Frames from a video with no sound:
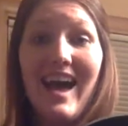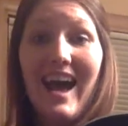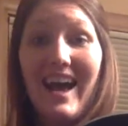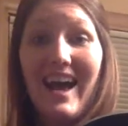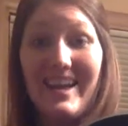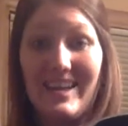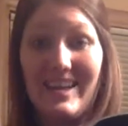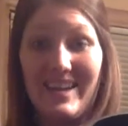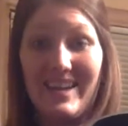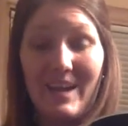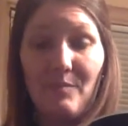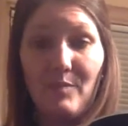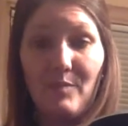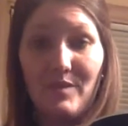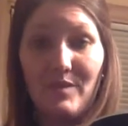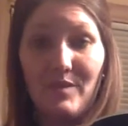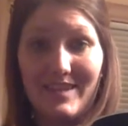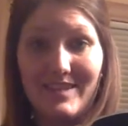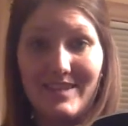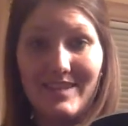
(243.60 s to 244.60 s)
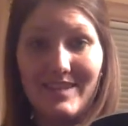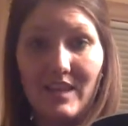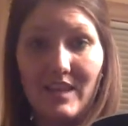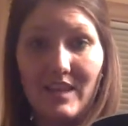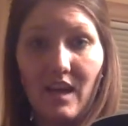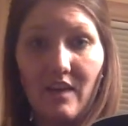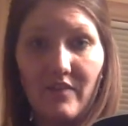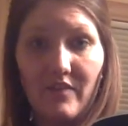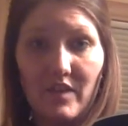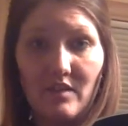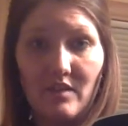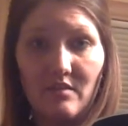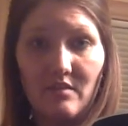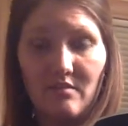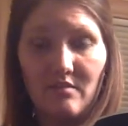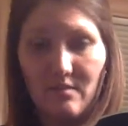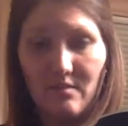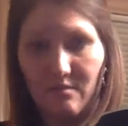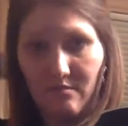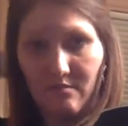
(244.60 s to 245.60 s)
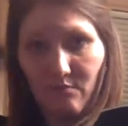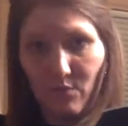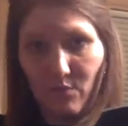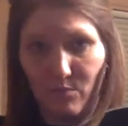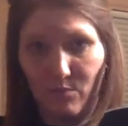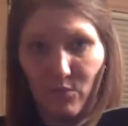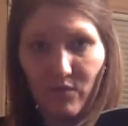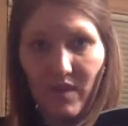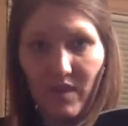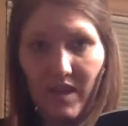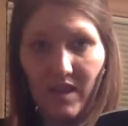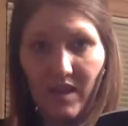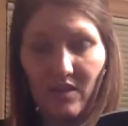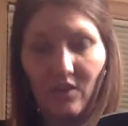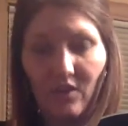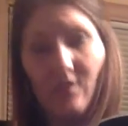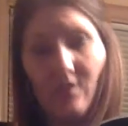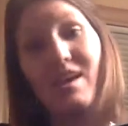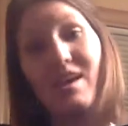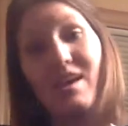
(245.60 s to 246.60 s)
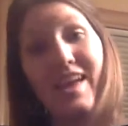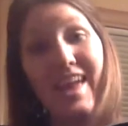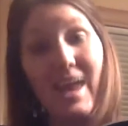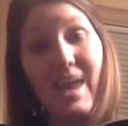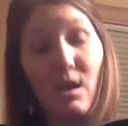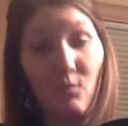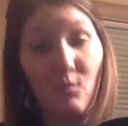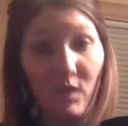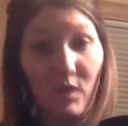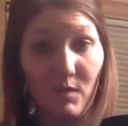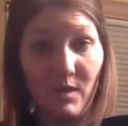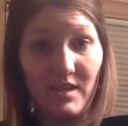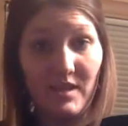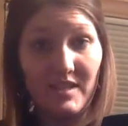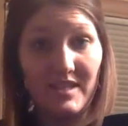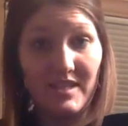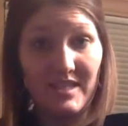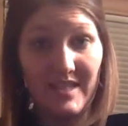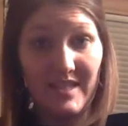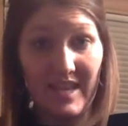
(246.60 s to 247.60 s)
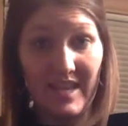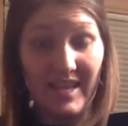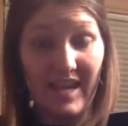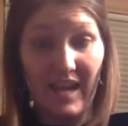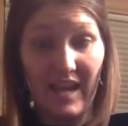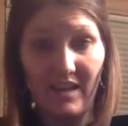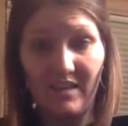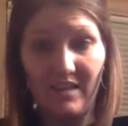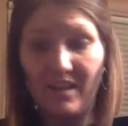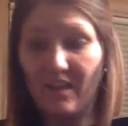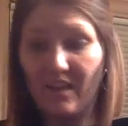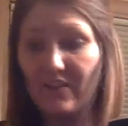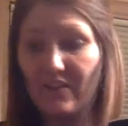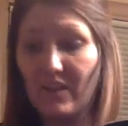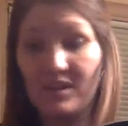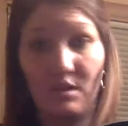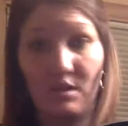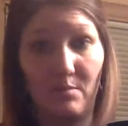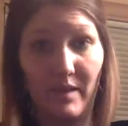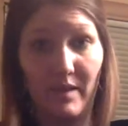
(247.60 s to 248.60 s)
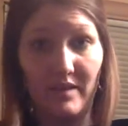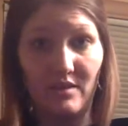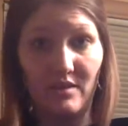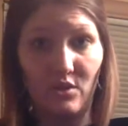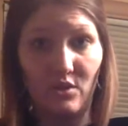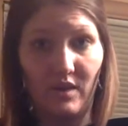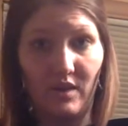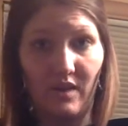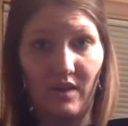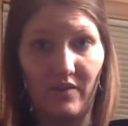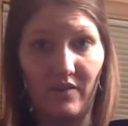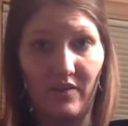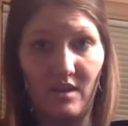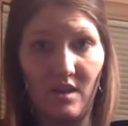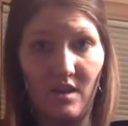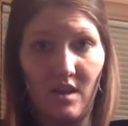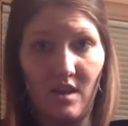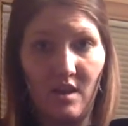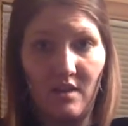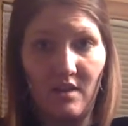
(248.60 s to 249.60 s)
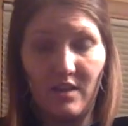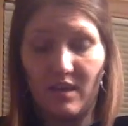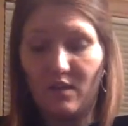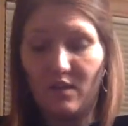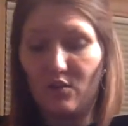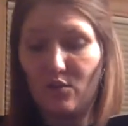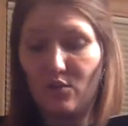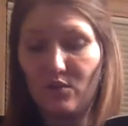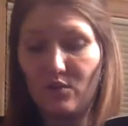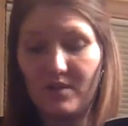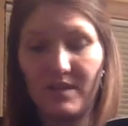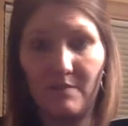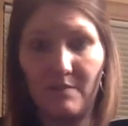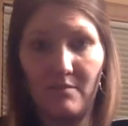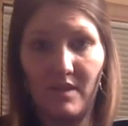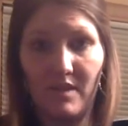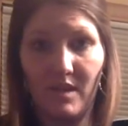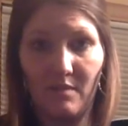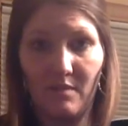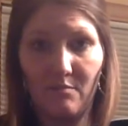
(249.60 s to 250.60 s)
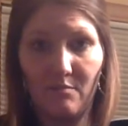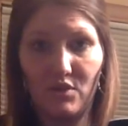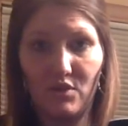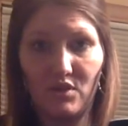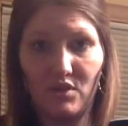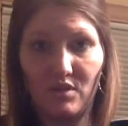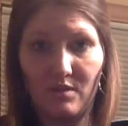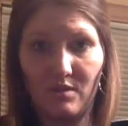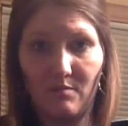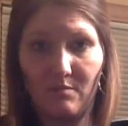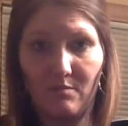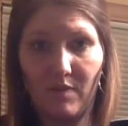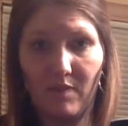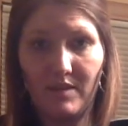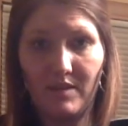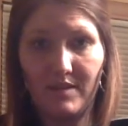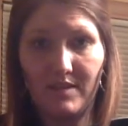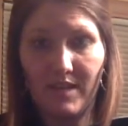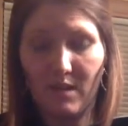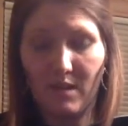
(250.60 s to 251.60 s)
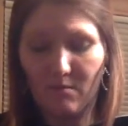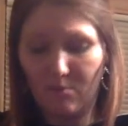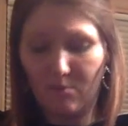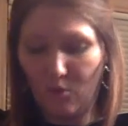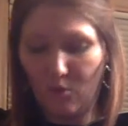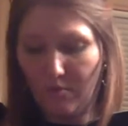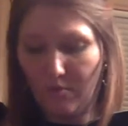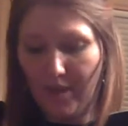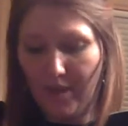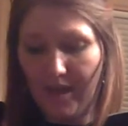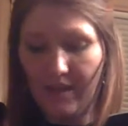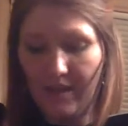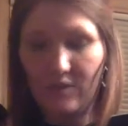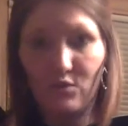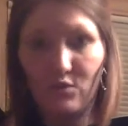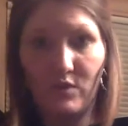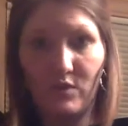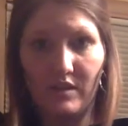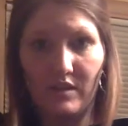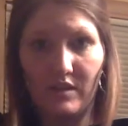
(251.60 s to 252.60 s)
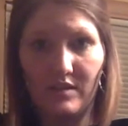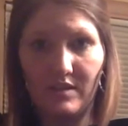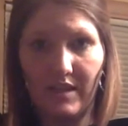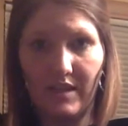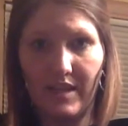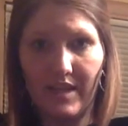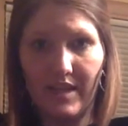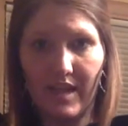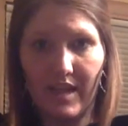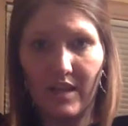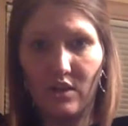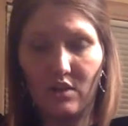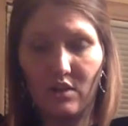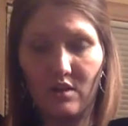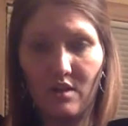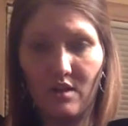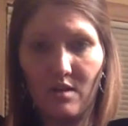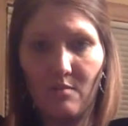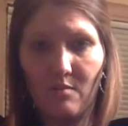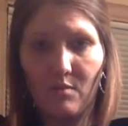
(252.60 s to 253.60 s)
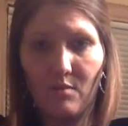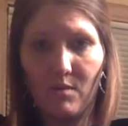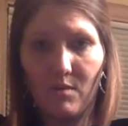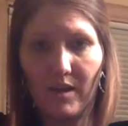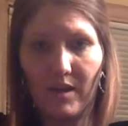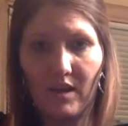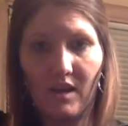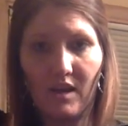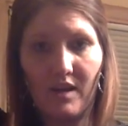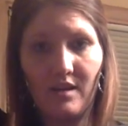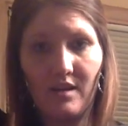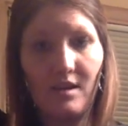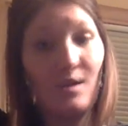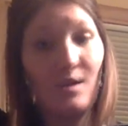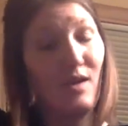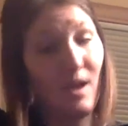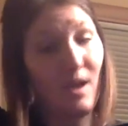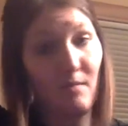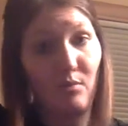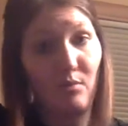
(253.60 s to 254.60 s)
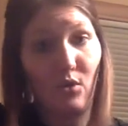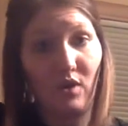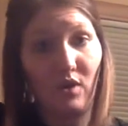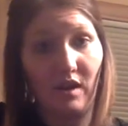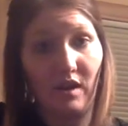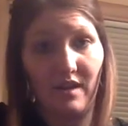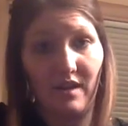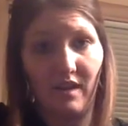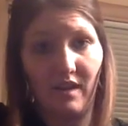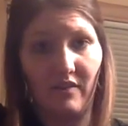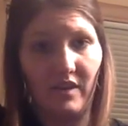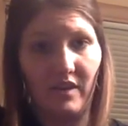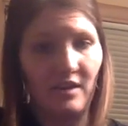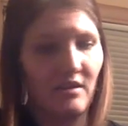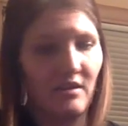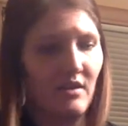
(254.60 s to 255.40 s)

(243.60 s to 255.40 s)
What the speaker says: I can now put this in the oven, remove the handle, and when I'm ready to take it out of the oven, because our pans go in the oven, then you do the same thing, push the button down, pull back, do it at a slight angle, put it back on, and pull it out of the oven.